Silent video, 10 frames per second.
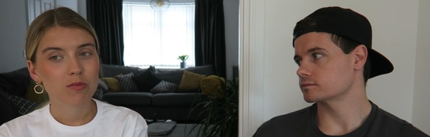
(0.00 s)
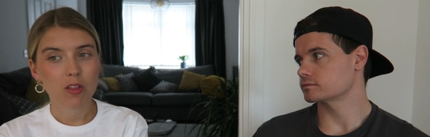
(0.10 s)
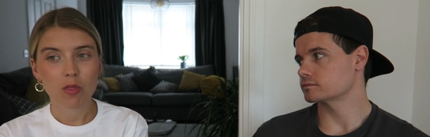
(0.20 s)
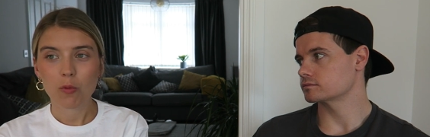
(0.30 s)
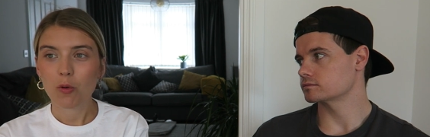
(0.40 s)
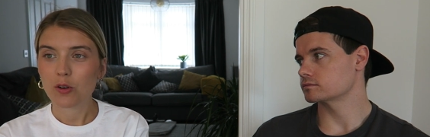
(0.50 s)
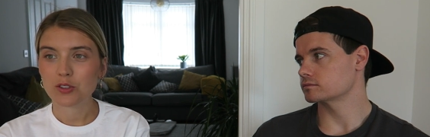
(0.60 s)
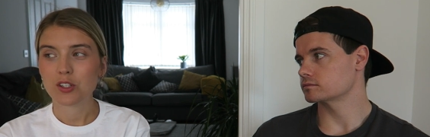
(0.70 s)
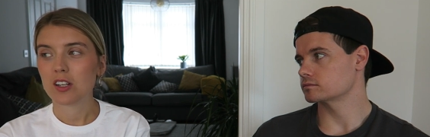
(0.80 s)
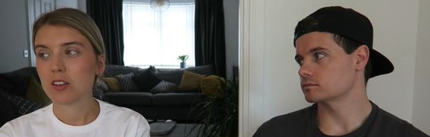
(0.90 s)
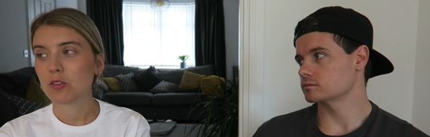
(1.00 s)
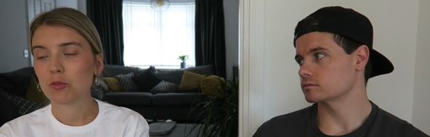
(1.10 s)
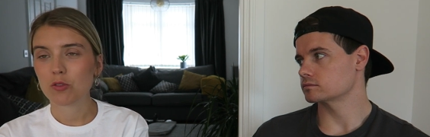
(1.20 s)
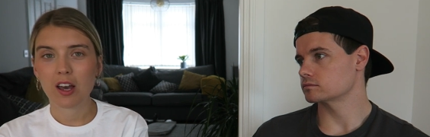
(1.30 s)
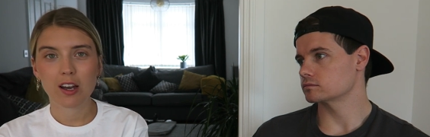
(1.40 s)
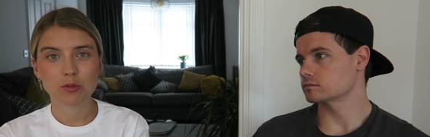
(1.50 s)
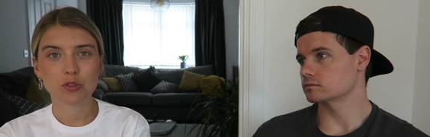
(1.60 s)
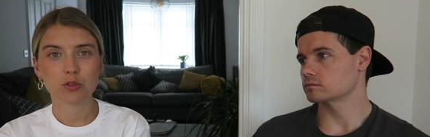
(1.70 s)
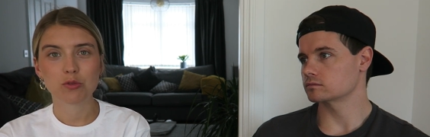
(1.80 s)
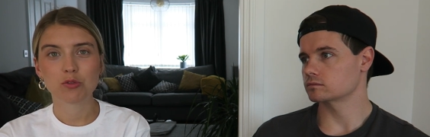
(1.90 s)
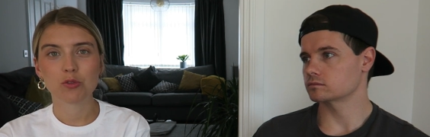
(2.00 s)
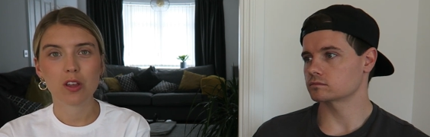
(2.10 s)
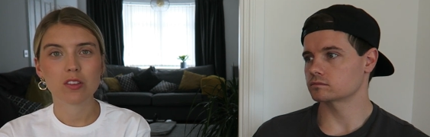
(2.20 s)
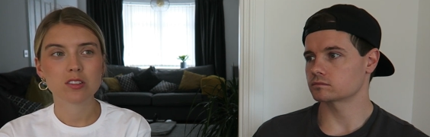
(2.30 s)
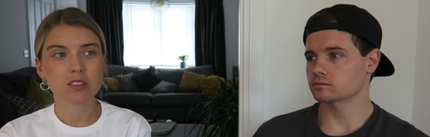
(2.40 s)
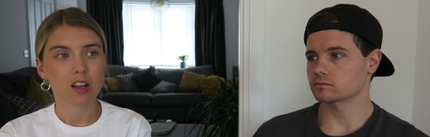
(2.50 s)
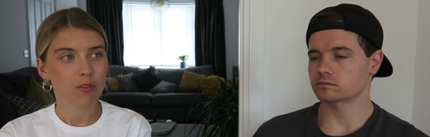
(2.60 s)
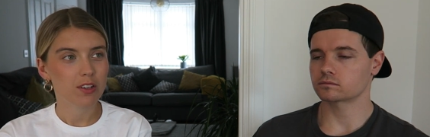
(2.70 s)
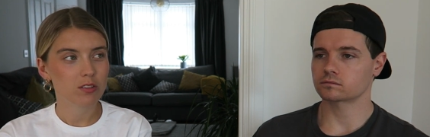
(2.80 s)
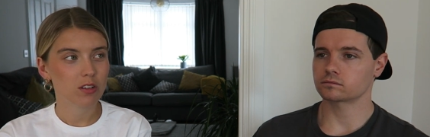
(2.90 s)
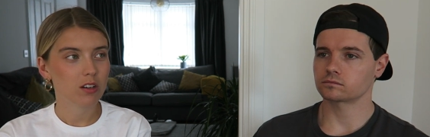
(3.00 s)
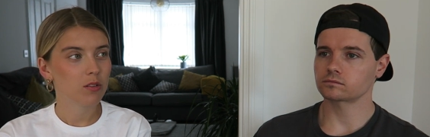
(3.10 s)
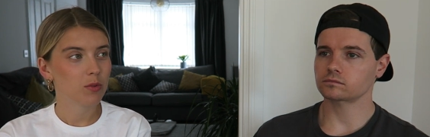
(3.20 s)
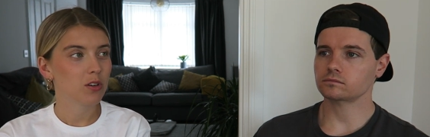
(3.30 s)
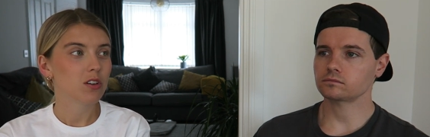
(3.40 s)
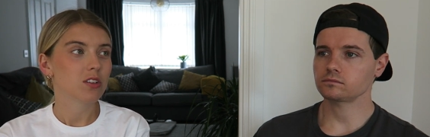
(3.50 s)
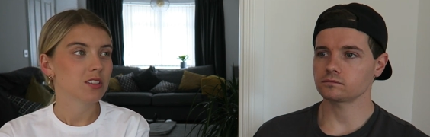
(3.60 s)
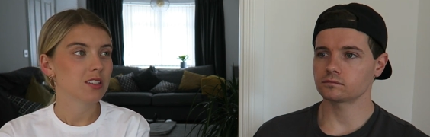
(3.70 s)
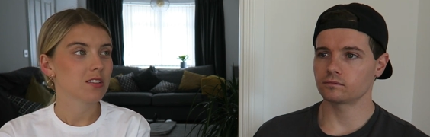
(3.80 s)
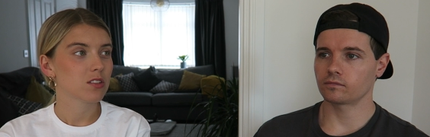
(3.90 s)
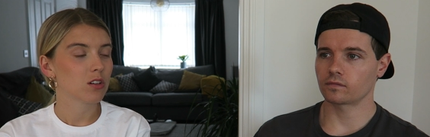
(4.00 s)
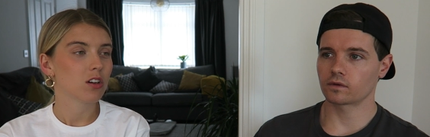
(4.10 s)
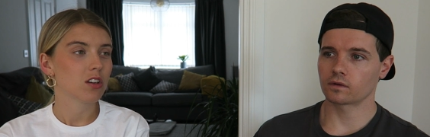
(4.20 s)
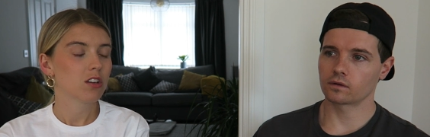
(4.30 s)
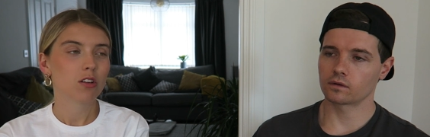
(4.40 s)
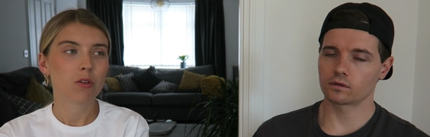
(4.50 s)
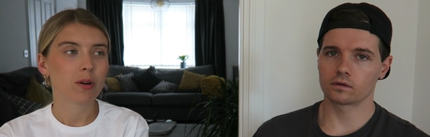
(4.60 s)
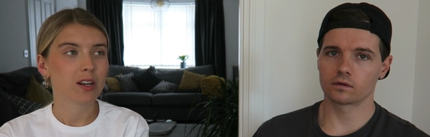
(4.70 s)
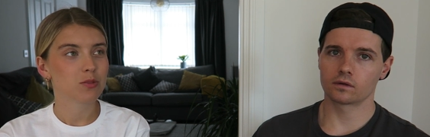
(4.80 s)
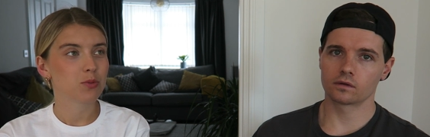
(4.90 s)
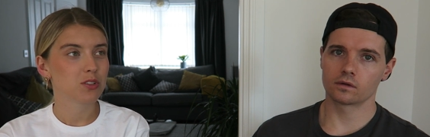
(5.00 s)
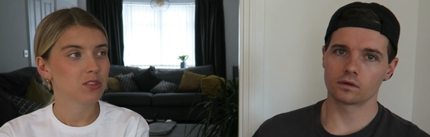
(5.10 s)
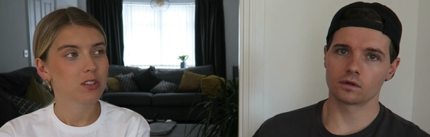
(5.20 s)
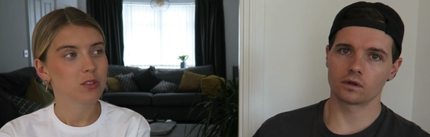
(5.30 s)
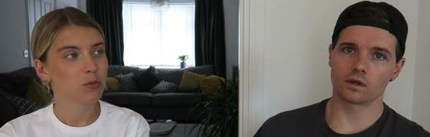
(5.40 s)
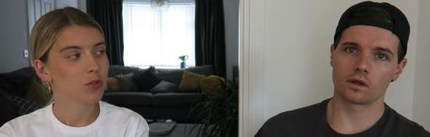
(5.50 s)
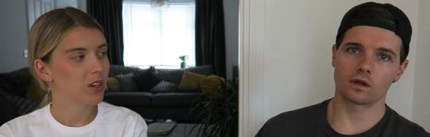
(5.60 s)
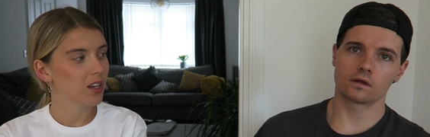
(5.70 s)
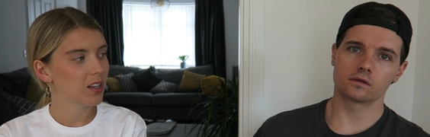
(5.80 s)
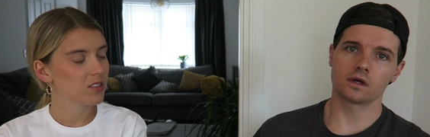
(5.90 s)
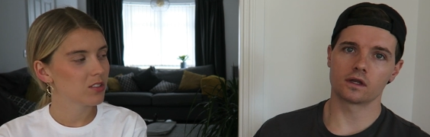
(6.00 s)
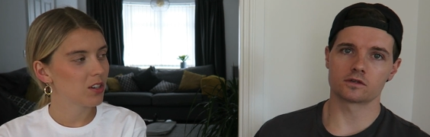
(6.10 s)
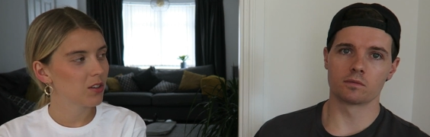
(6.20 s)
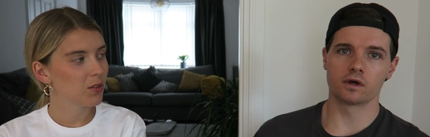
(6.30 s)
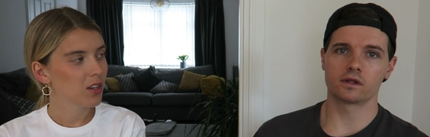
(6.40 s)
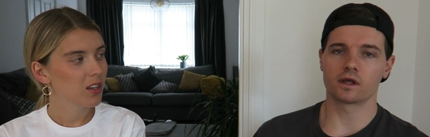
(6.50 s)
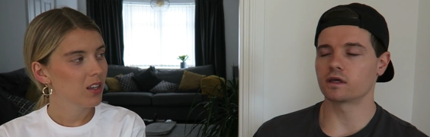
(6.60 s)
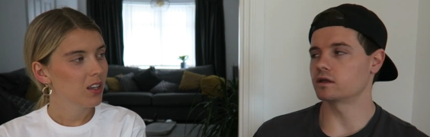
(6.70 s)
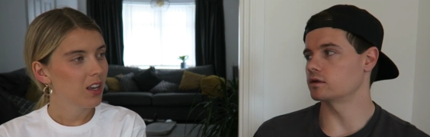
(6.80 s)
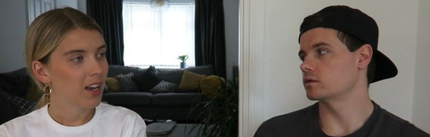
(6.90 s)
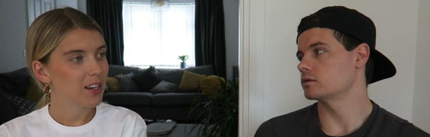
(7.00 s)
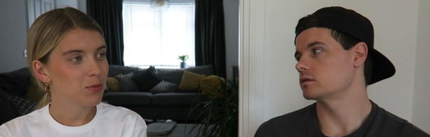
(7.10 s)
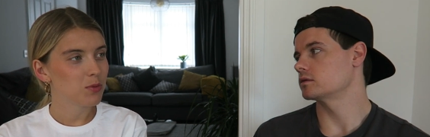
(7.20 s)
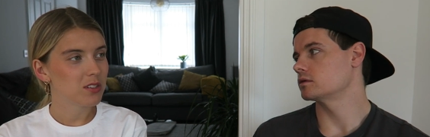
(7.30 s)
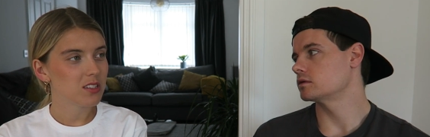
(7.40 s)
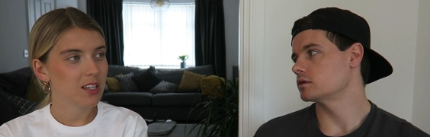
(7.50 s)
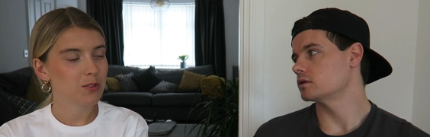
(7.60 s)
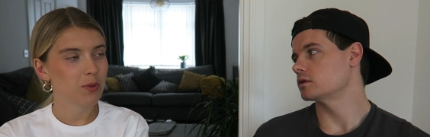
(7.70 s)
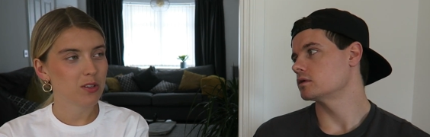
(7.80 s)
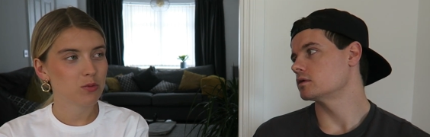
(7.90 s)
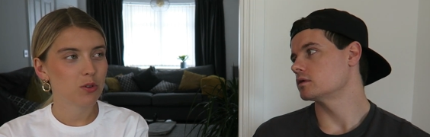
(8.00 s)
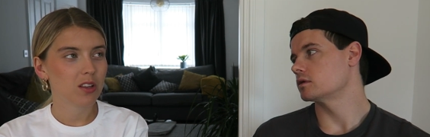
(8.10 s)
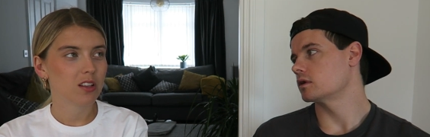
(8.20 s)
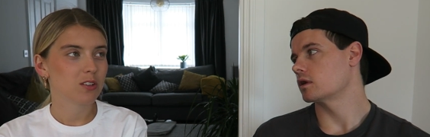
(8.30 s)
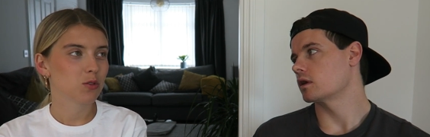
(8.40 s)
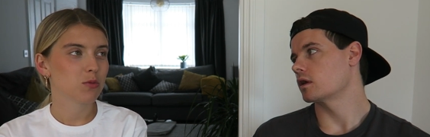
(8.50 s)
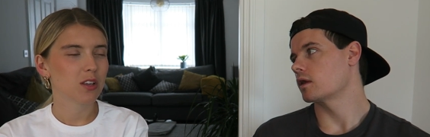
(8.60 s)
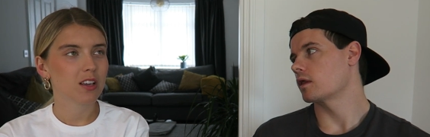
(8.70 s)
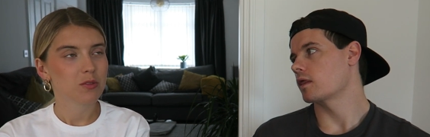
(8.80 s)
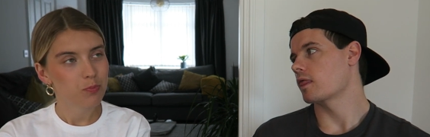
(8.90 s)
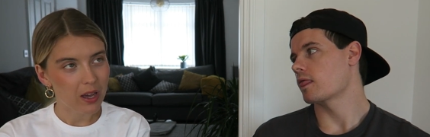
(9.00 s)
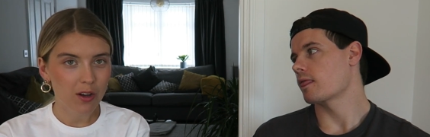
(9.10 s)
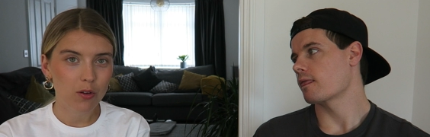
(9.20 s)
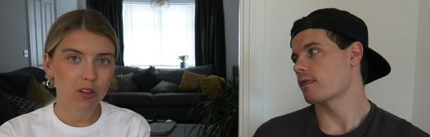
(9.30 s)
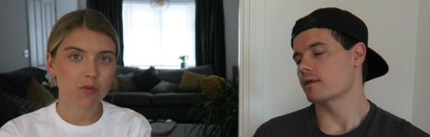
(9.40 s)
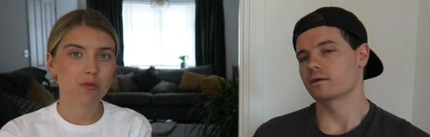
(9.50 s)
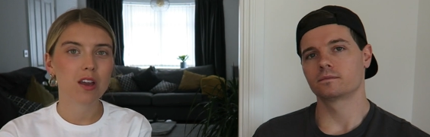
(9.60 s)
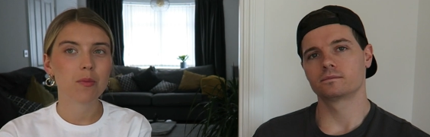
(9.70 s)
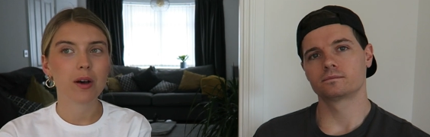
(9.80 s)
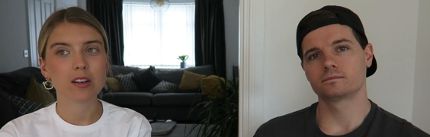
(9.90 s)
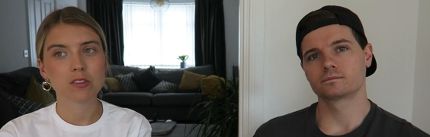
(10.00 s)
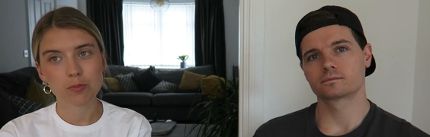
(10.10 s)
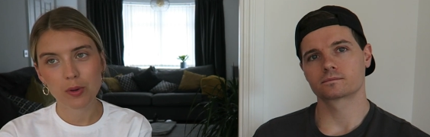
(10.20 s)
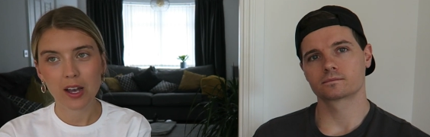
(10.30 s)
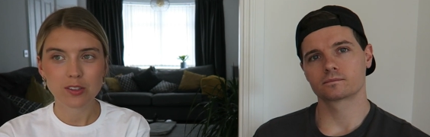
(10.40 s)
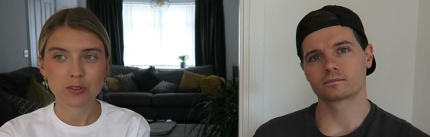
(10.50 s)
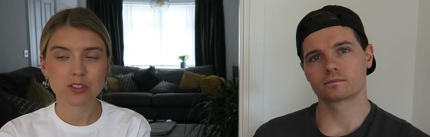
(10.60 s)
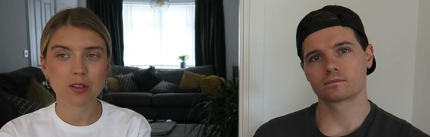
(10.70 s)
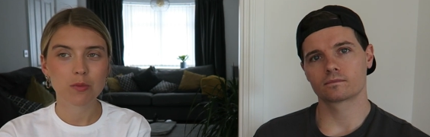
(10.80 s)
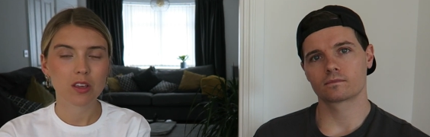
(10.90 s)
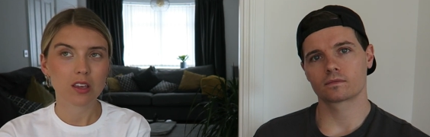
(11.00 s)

Speaker 1: done the washing and all the house chores and all the other stuff, it's, oh my God, it's six o'clock, you're going back to Bristol in the morning. Yeah, so, it's Monday, you know. And it's Monday, and it's back to work, and then it's almost like back on the conveyor belt and back doing the same